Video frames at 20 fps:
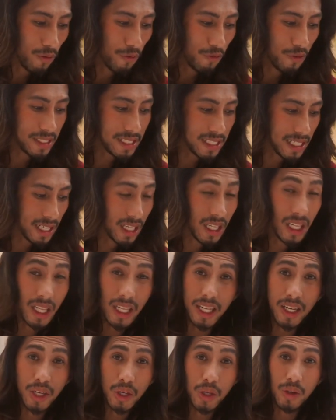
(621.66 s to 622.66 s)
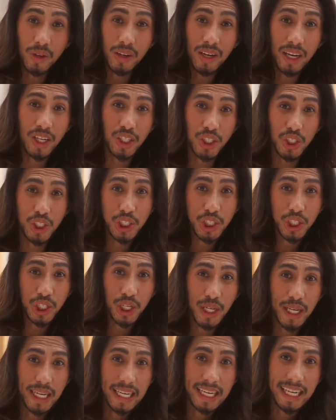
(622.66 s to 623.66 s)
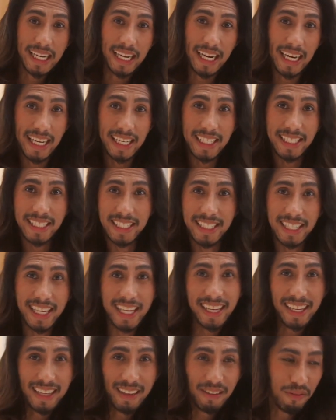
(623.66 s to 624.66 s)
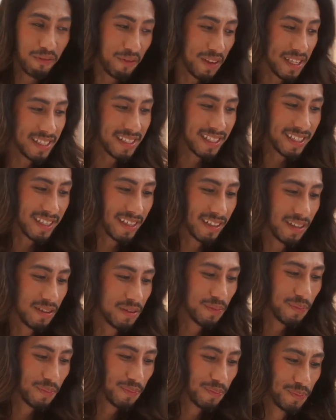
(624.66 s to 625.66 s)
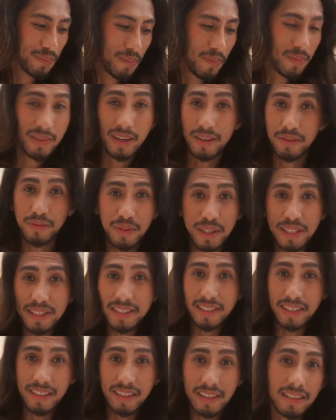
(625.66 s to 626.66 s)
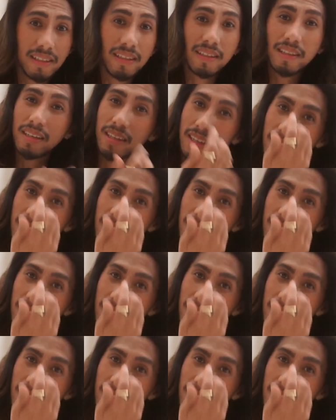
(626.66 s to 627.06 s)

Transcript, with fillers: physical connection. Let's get physical, physical.